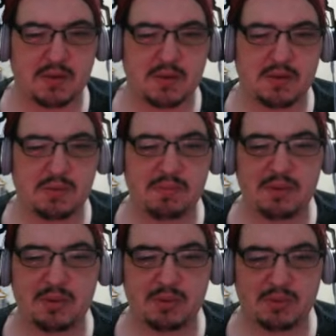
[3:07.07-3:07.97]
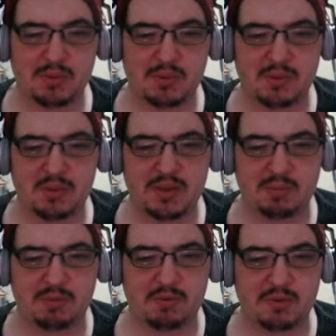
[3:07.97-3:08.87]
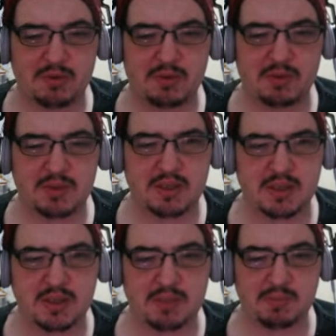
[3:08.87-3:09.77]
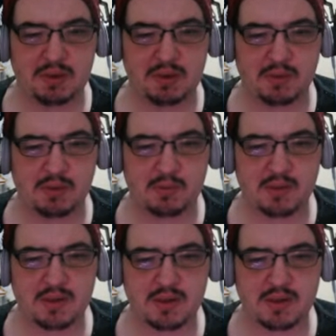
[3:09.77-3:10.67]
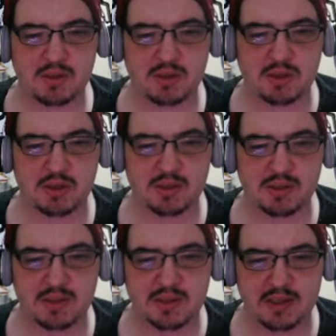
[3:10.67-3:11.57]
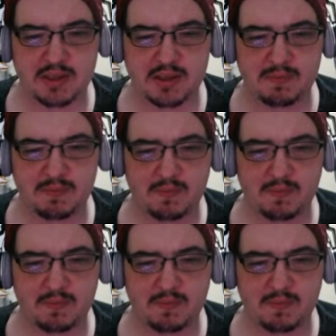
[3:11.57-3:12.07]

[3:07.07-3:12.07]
We've been through this before, so we're just gonna speed through it. We're gonna actually change the setting